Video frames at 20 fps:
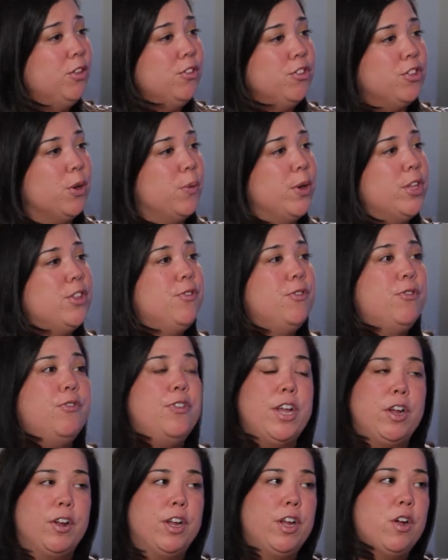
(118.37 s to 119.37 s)
So it's
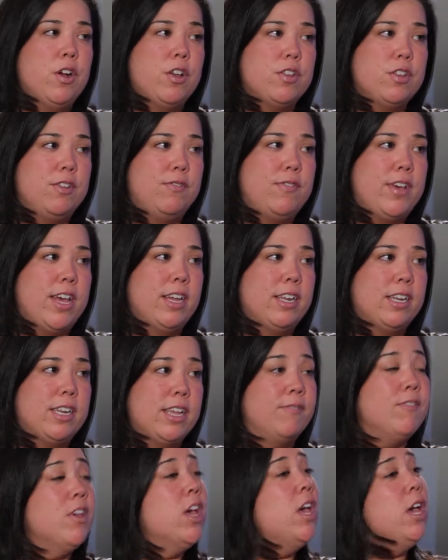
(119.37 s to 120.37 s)
very cost
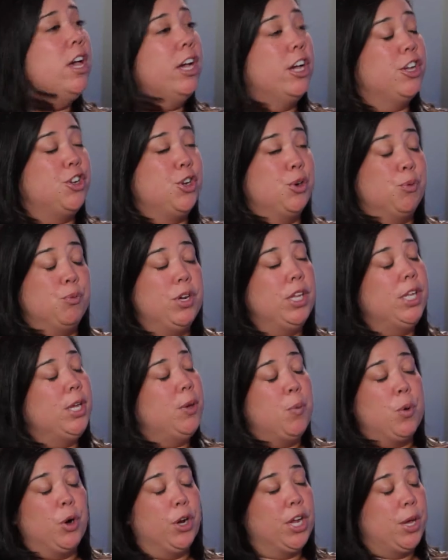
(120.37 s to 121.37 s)
effective because you're really
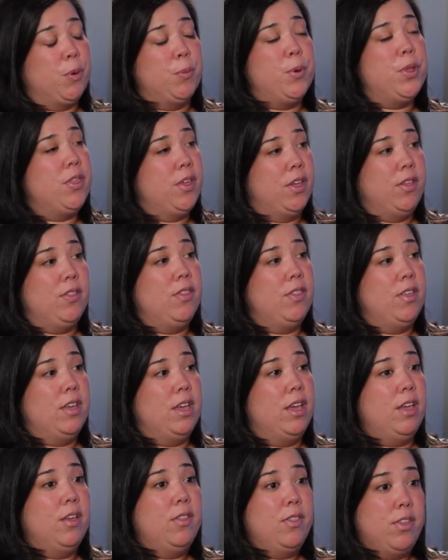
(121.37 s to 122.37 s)
working within the